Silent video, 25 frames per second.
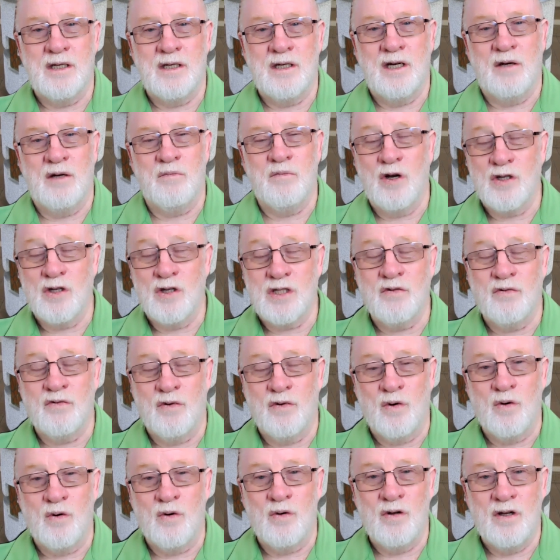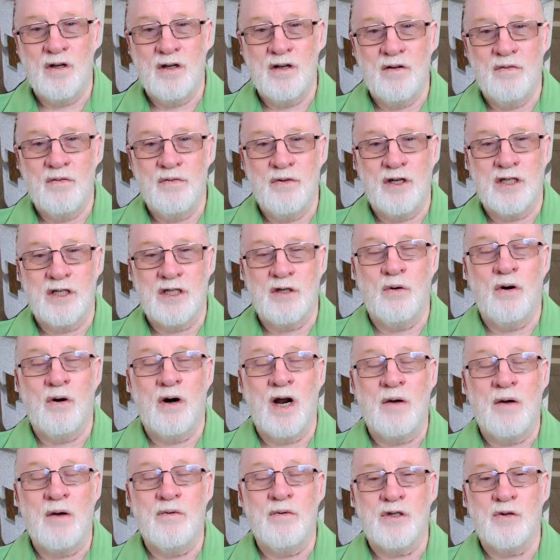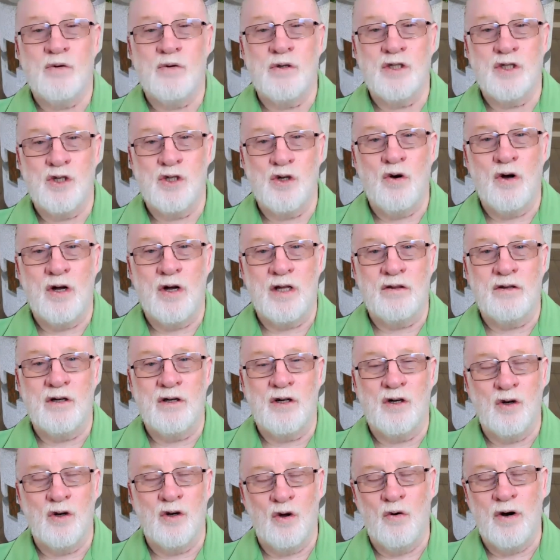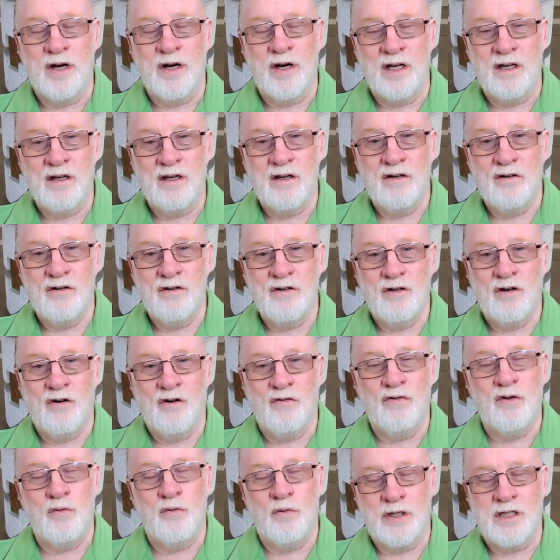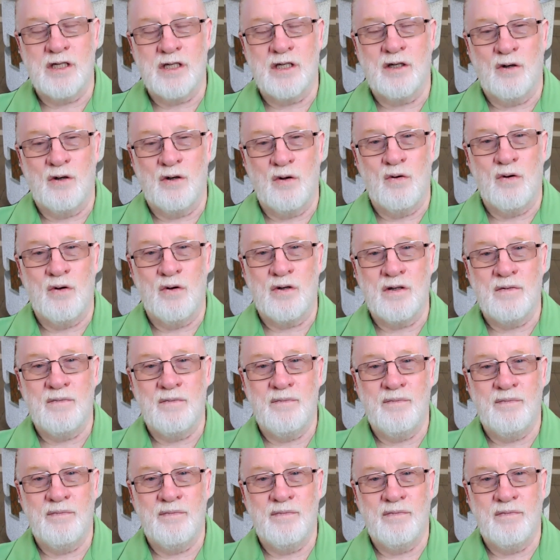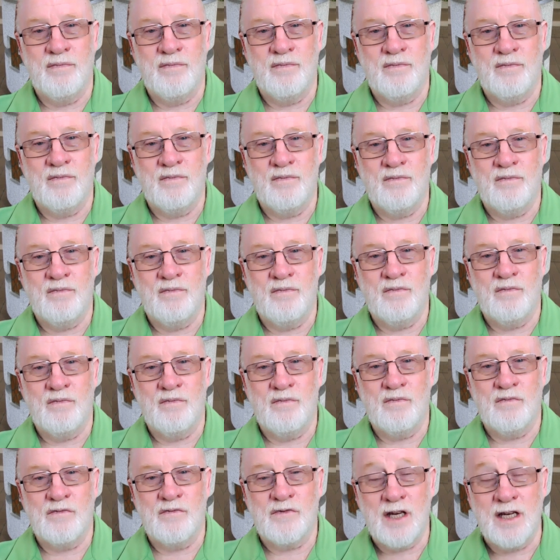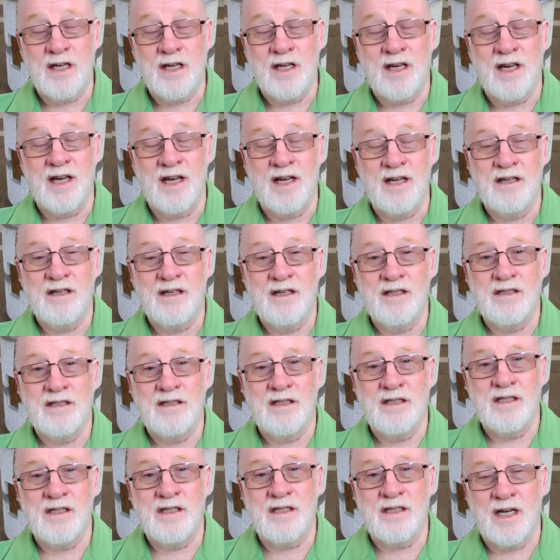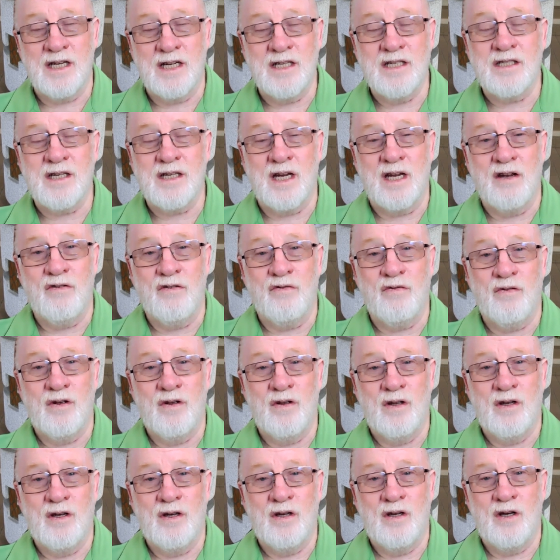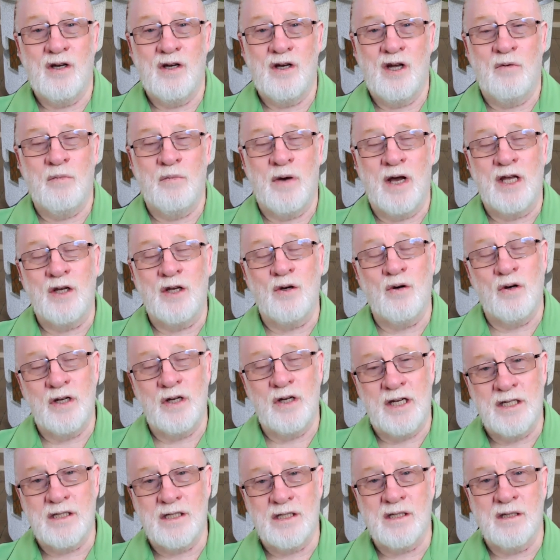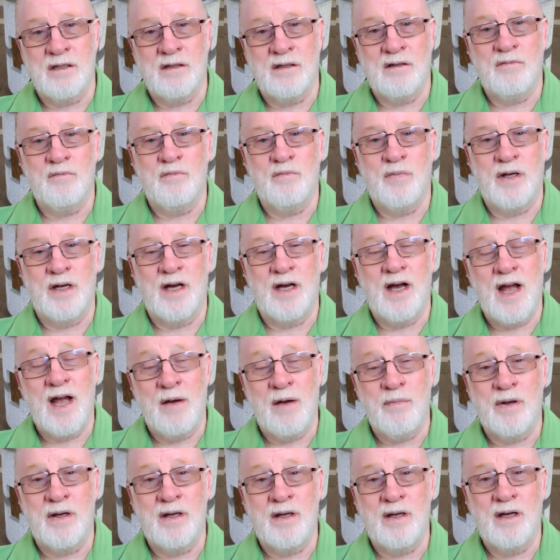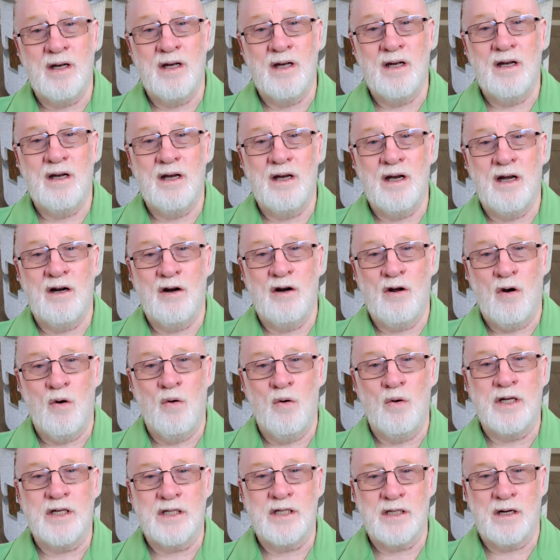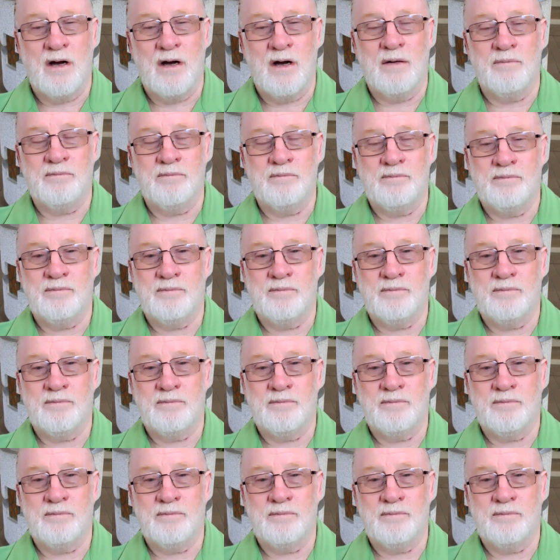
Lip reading: And most of all, that you are able to enjoy the glory of the risen Lord. Take care, stay safe, and may your Easter be a happy and holy time.